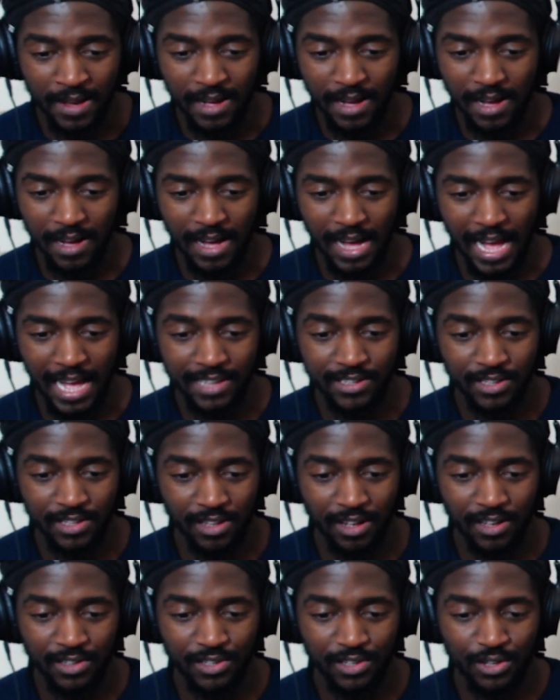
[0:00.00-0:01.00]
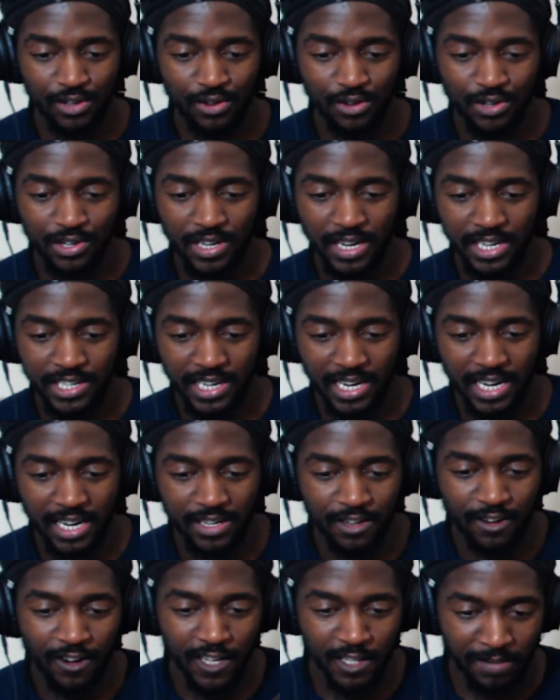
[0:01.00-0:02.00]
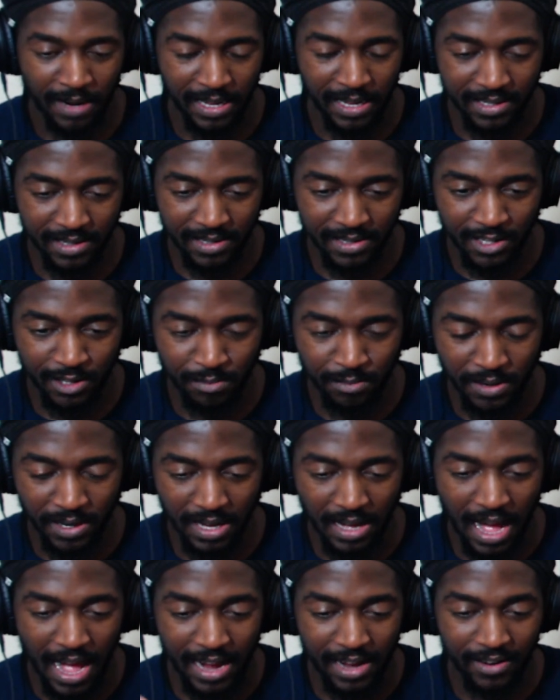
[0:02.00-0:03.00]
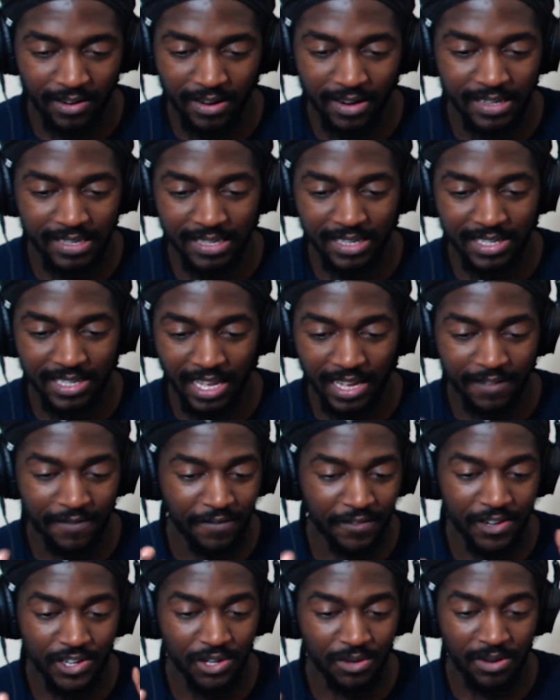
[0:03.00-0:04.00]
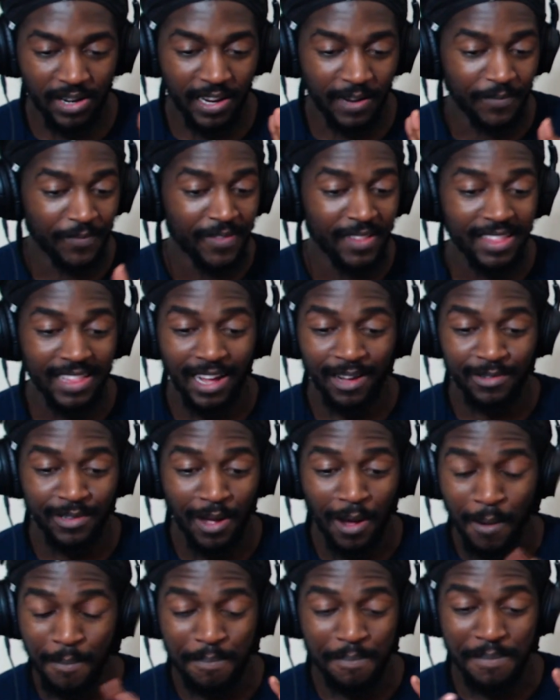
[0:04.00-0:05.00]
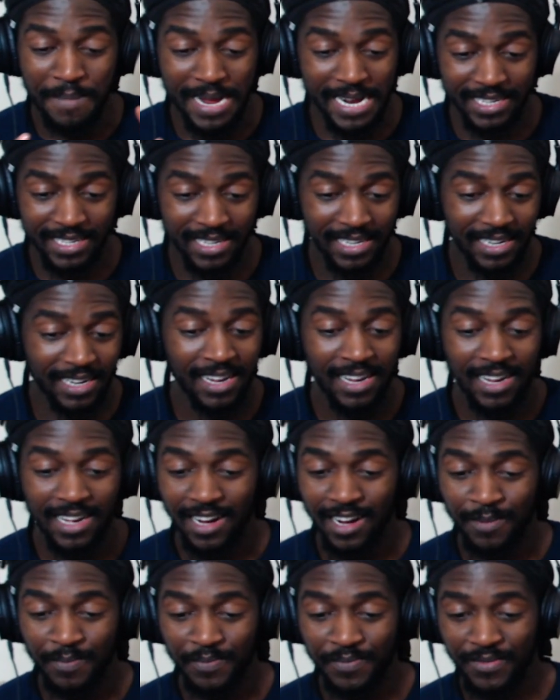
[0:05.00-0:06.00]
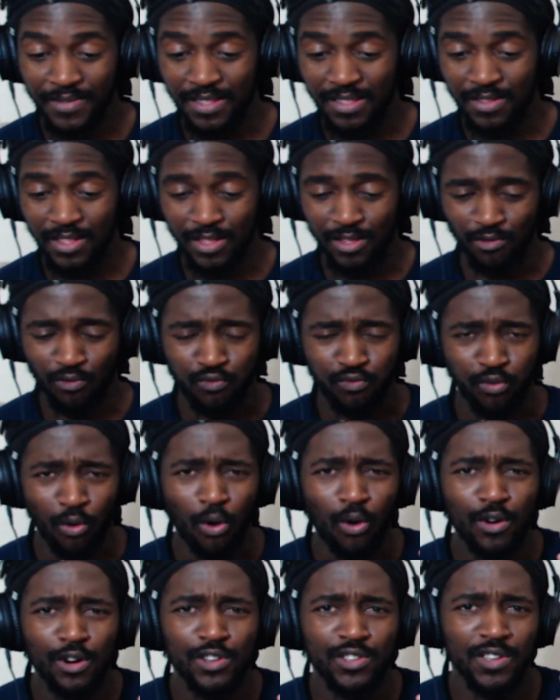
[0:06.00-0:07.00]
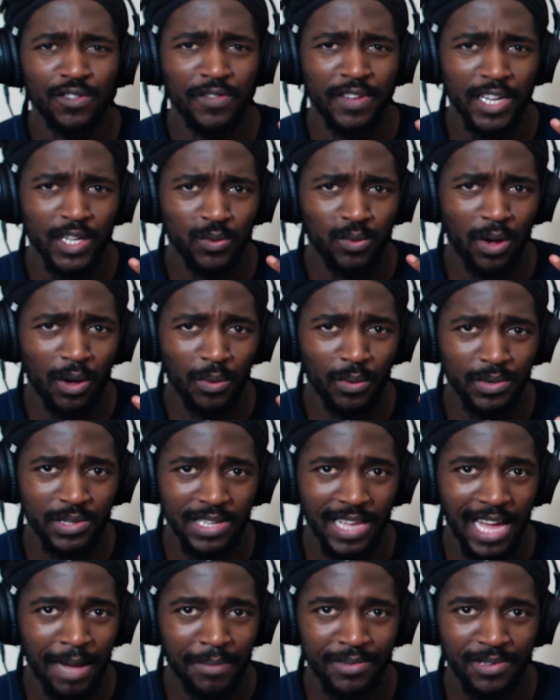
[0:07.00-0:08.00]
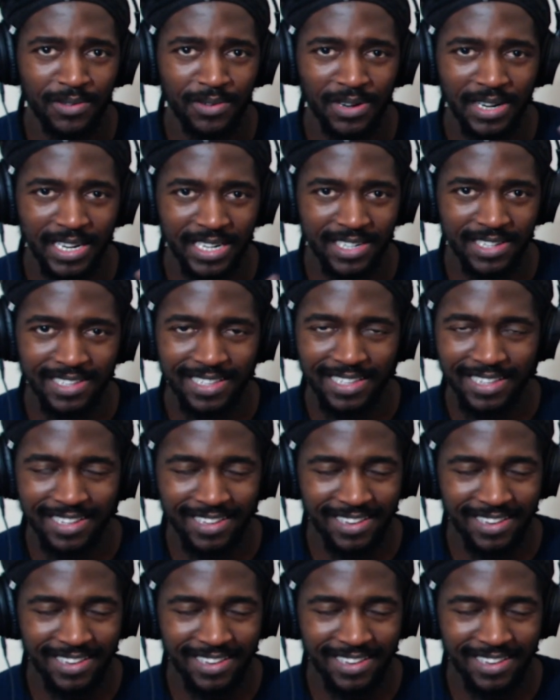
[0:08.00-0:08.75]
As a dancer, usually I check out dance practices, but I can honestly say visually that was amazing. The rawness of it as well was absolutely just